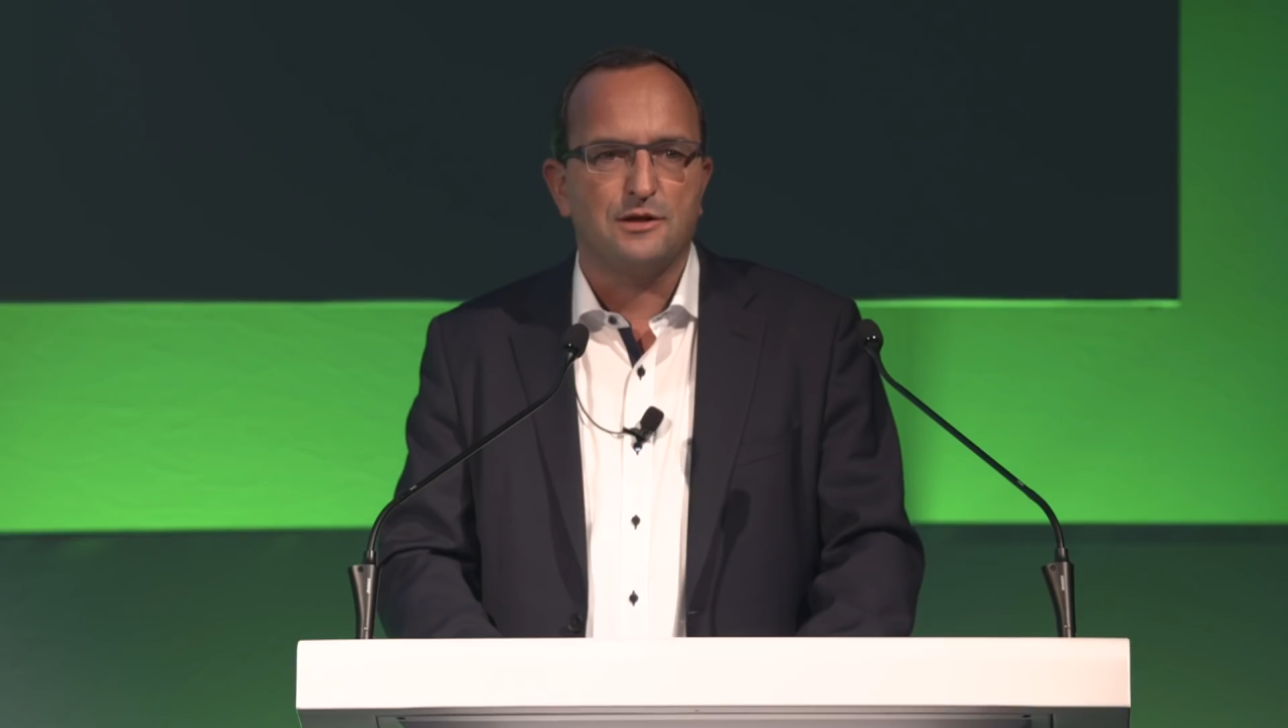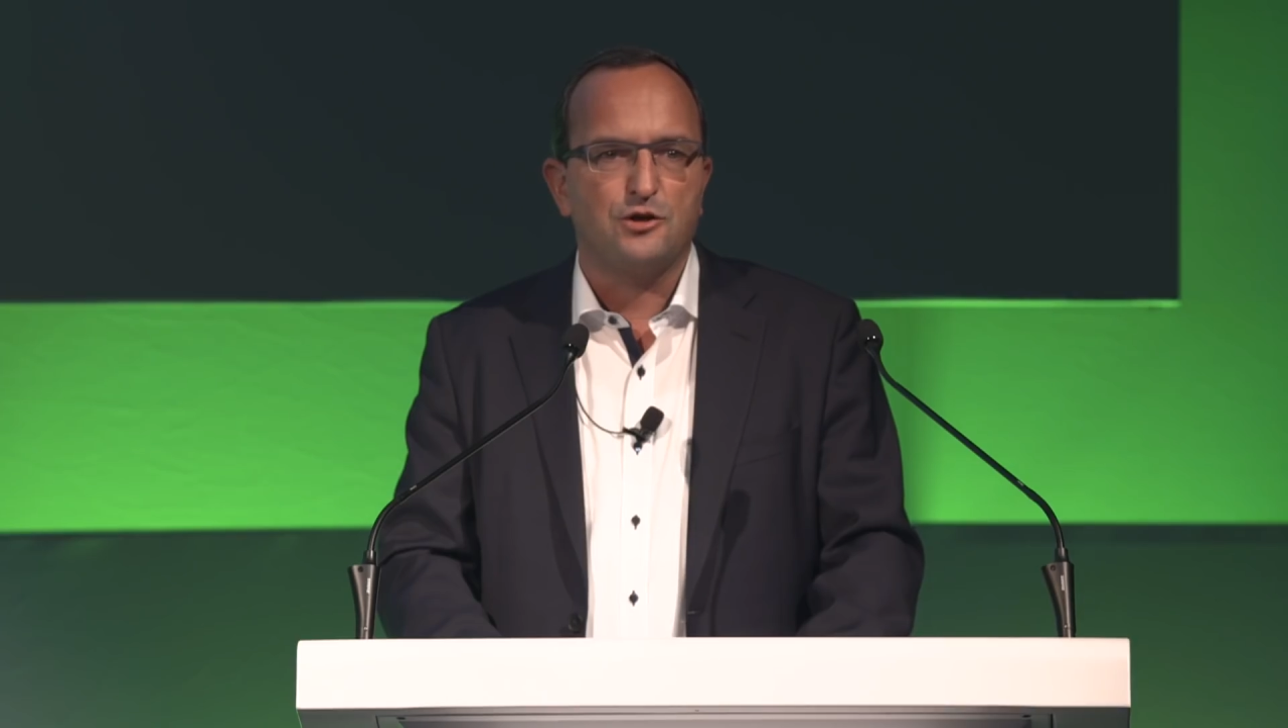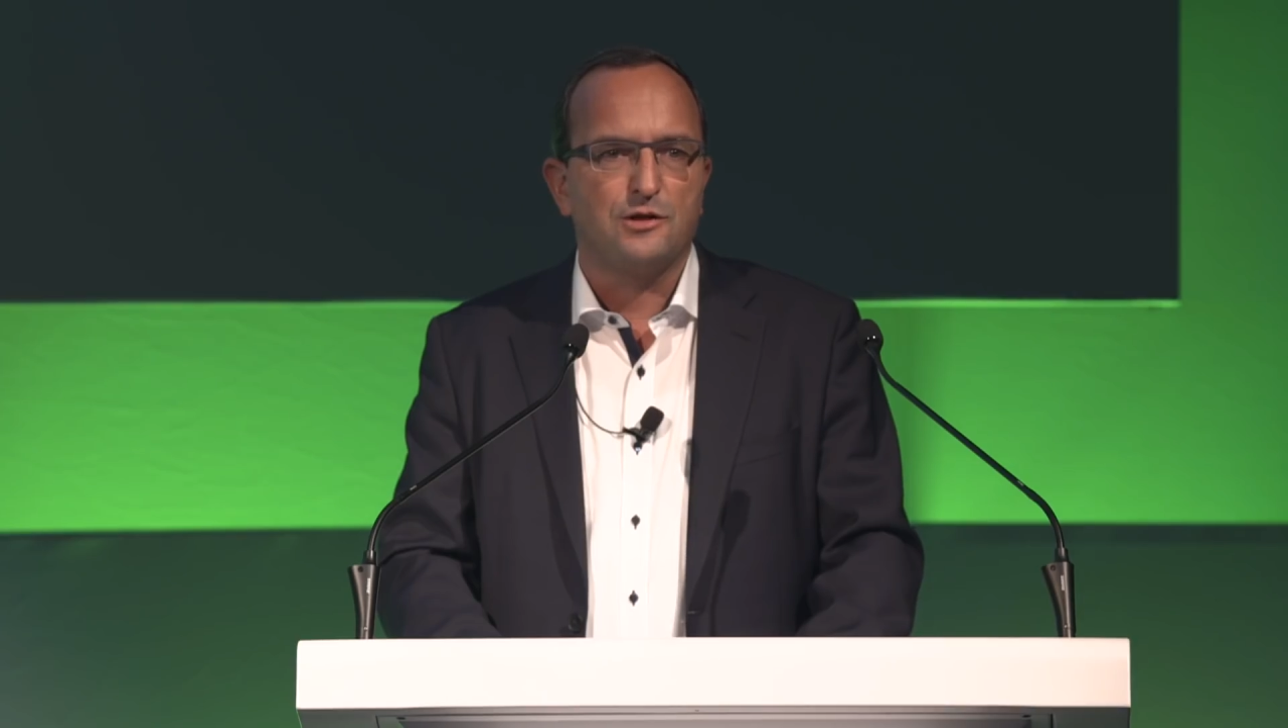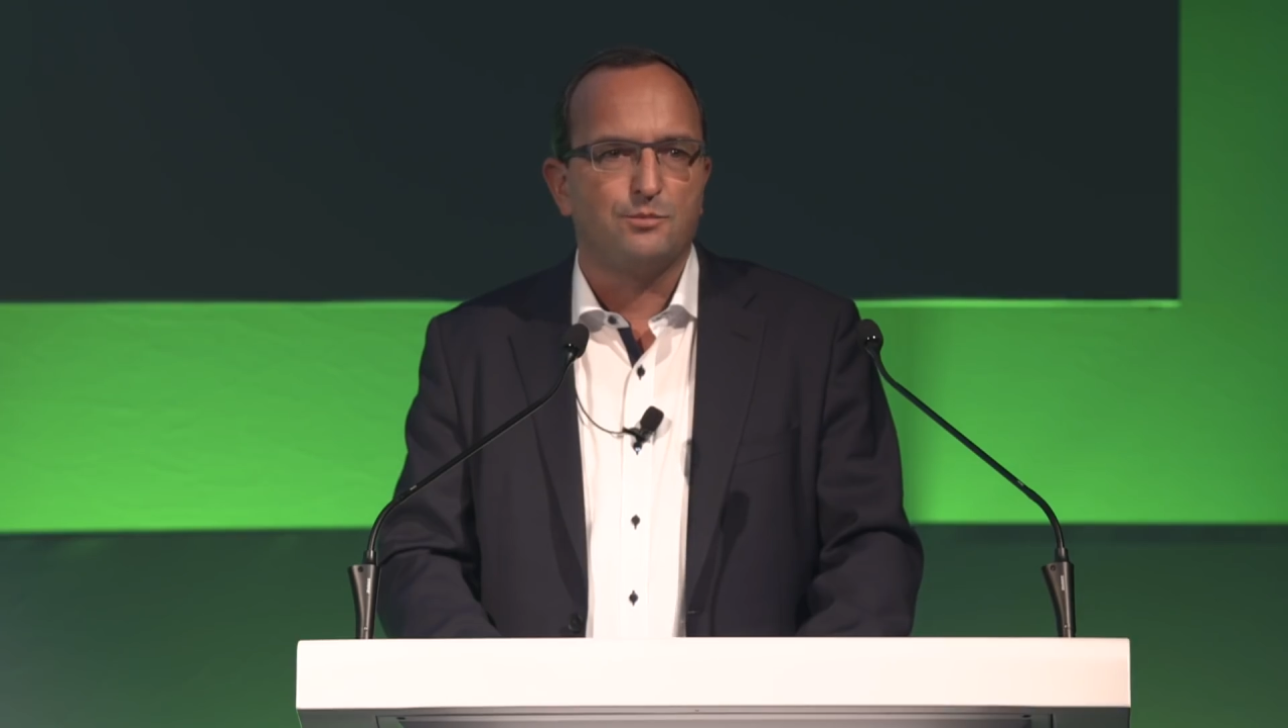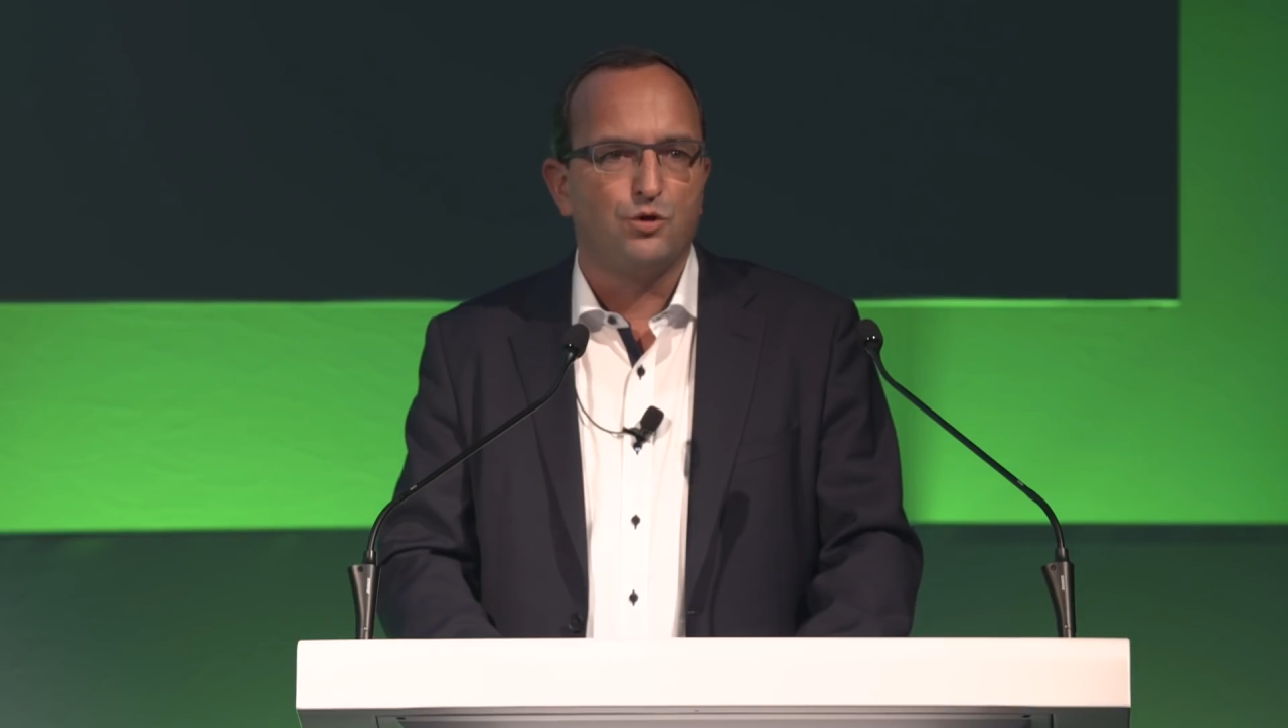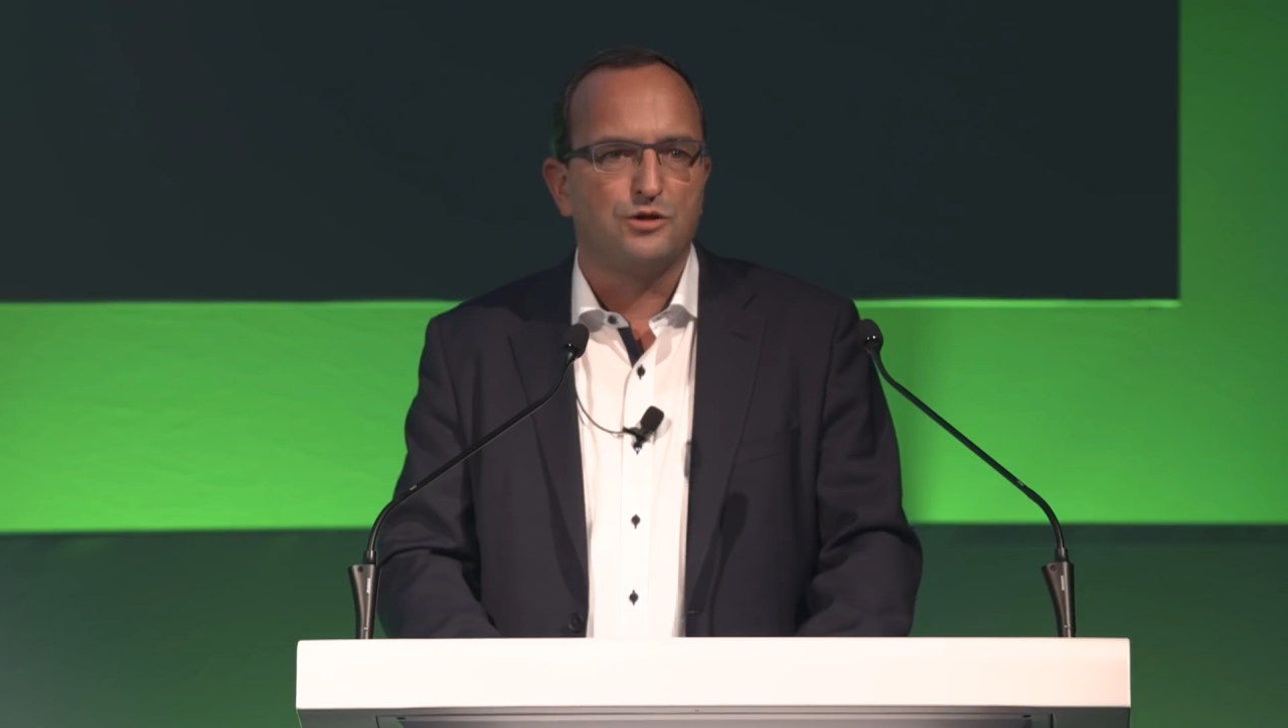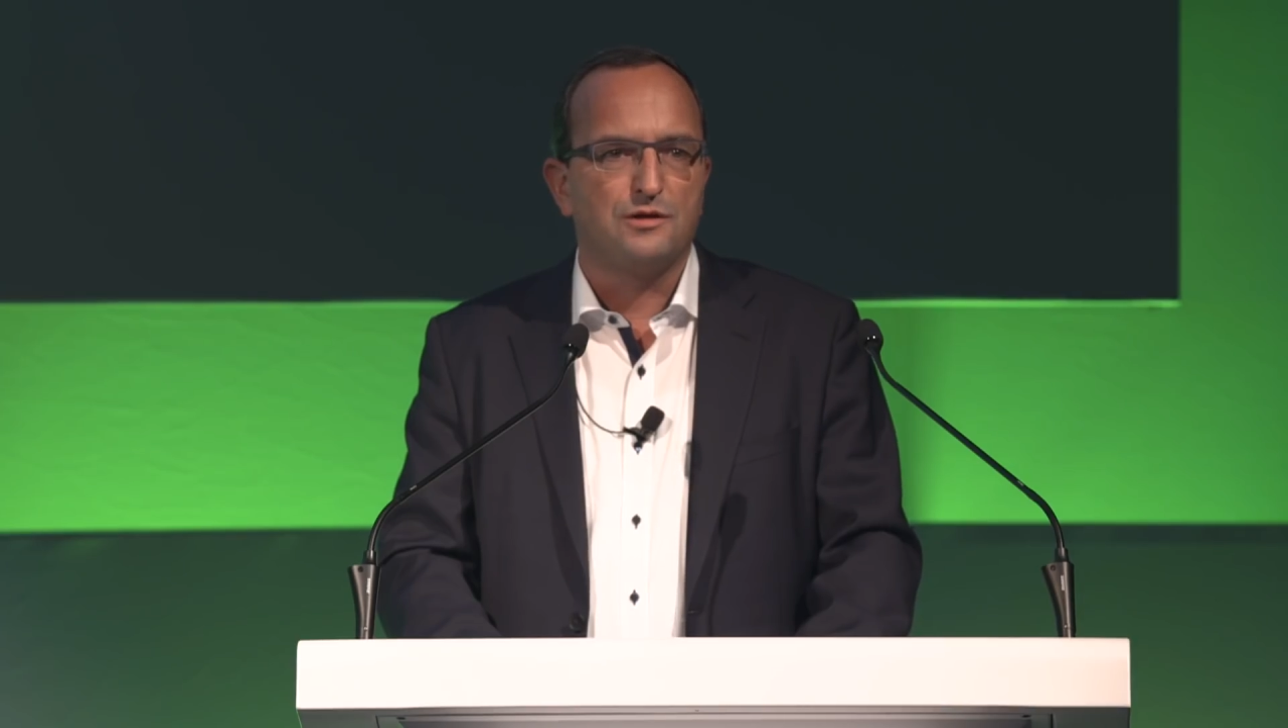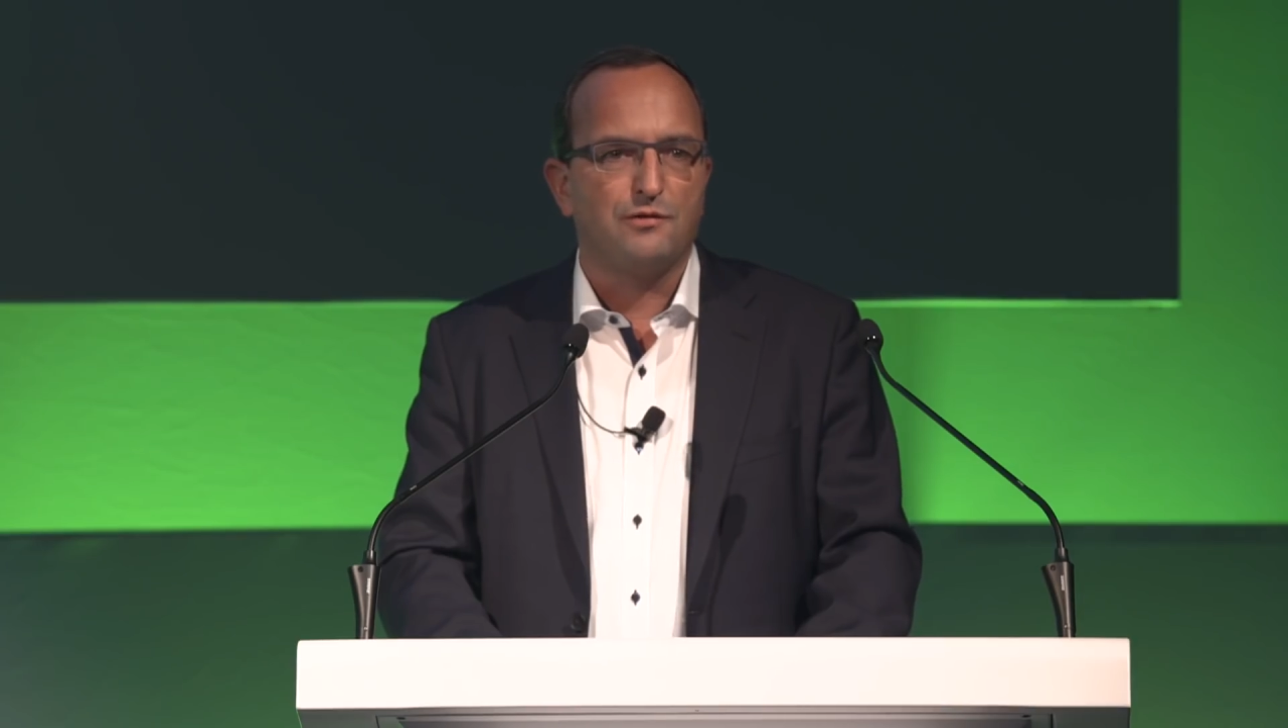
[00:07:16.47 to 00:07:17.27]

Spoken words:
that you can put